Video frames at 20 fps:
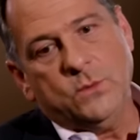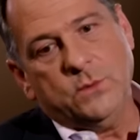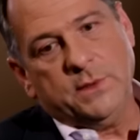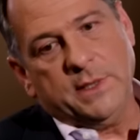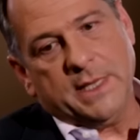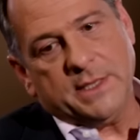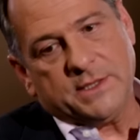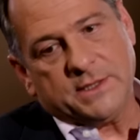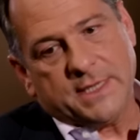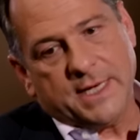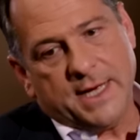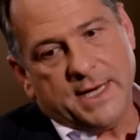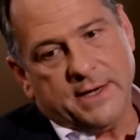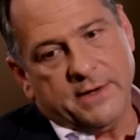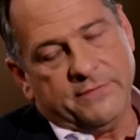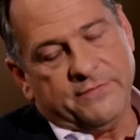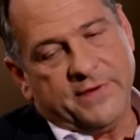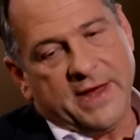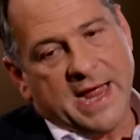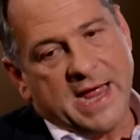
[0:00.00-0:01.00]
yeah. let's kind
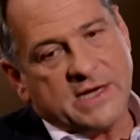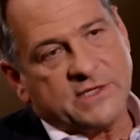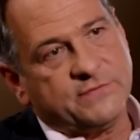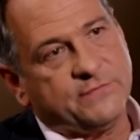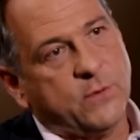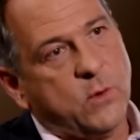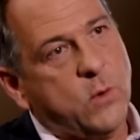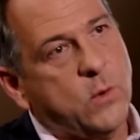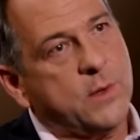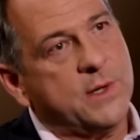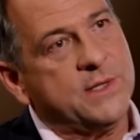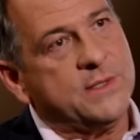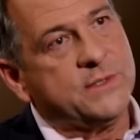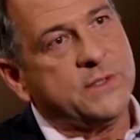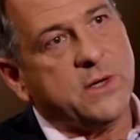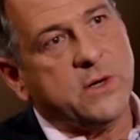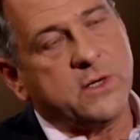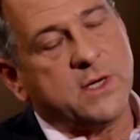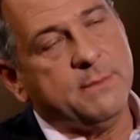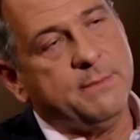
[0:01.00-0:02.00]
of fast forward and
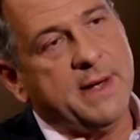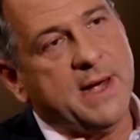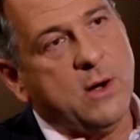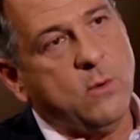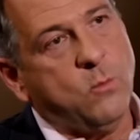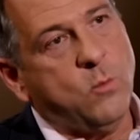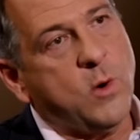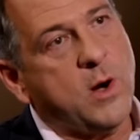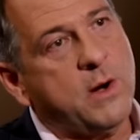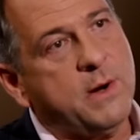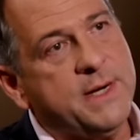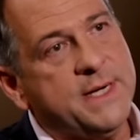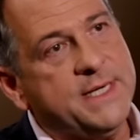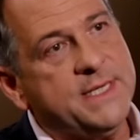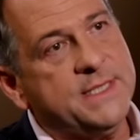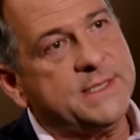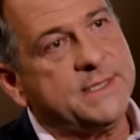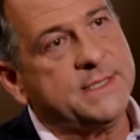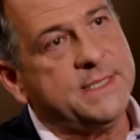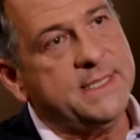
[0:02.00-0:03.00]
talk about where it
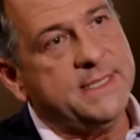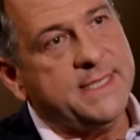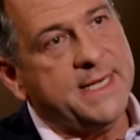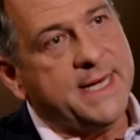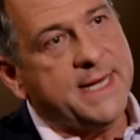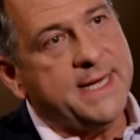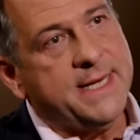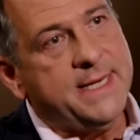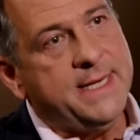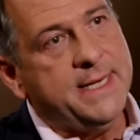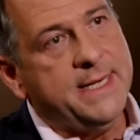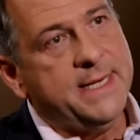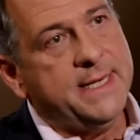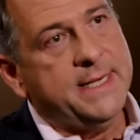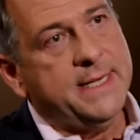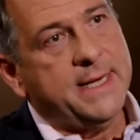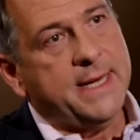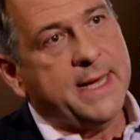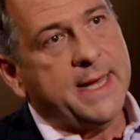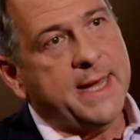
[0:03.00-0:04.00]
is today.
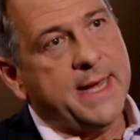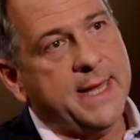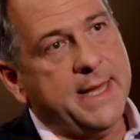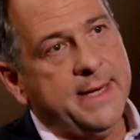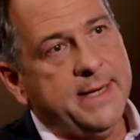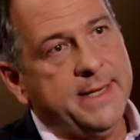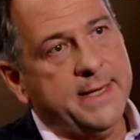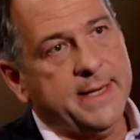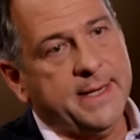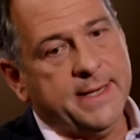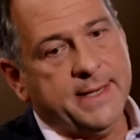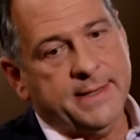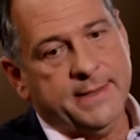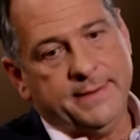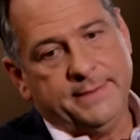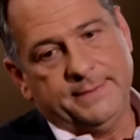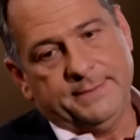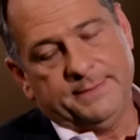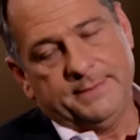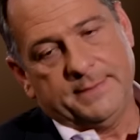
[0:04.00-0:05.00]
Yeah. And,
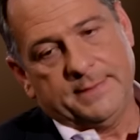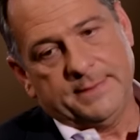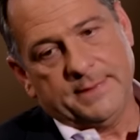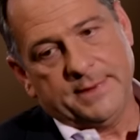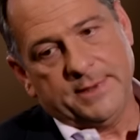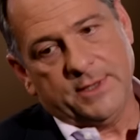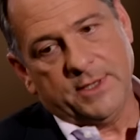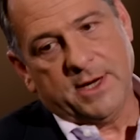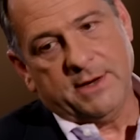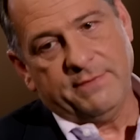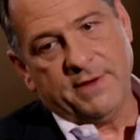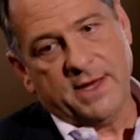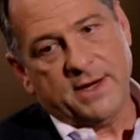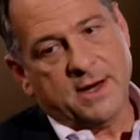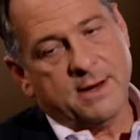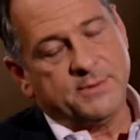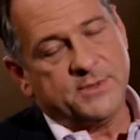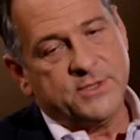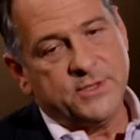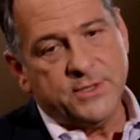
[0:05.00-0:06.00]
uh, you know, I've had an
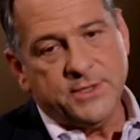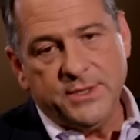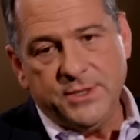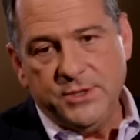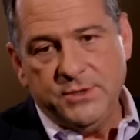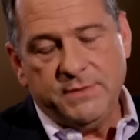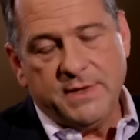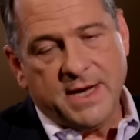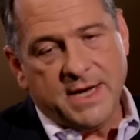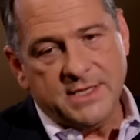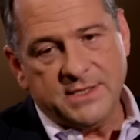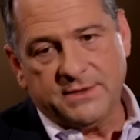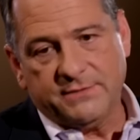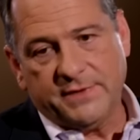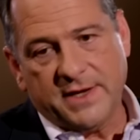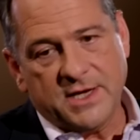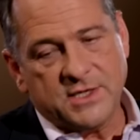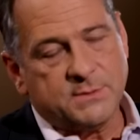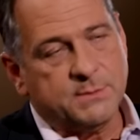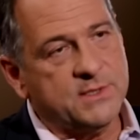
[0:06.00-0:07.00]
opportunity, you guys
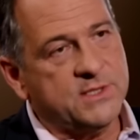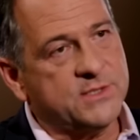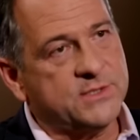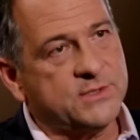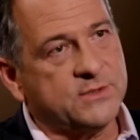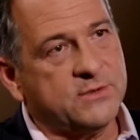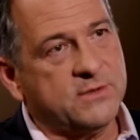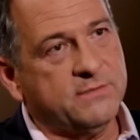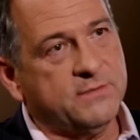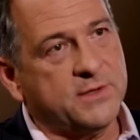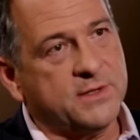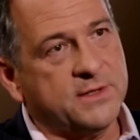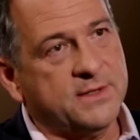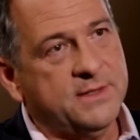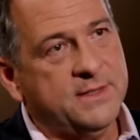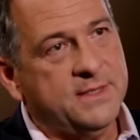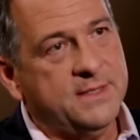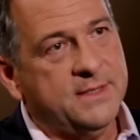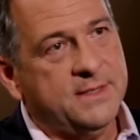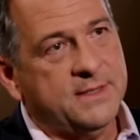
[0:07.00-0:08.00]
have asked me to serve on,
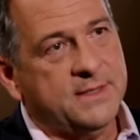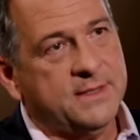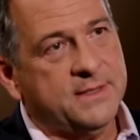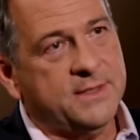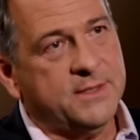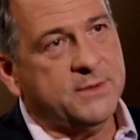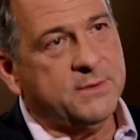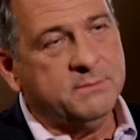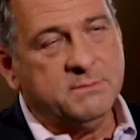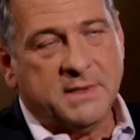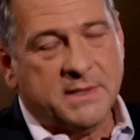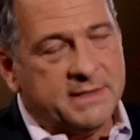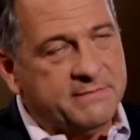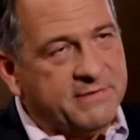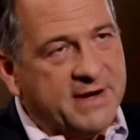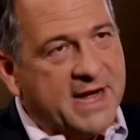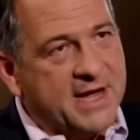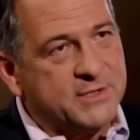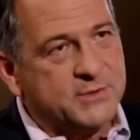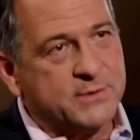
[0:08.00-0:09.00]
mm-hmm. a, you know,
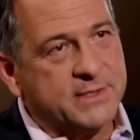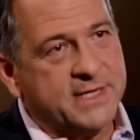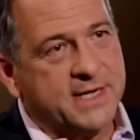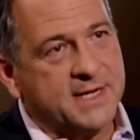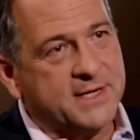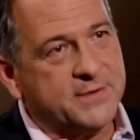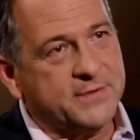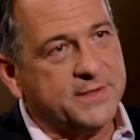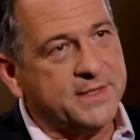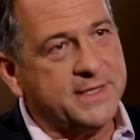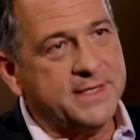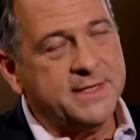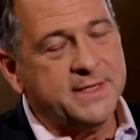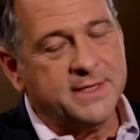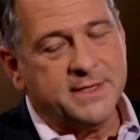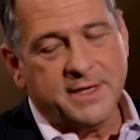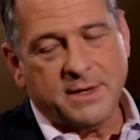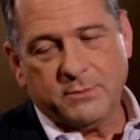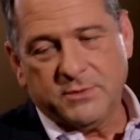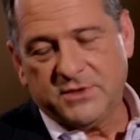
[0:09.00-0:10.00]
advisory kind of thing,
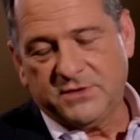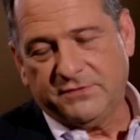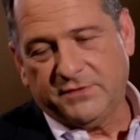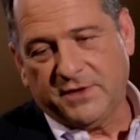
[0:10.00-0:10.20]
and that was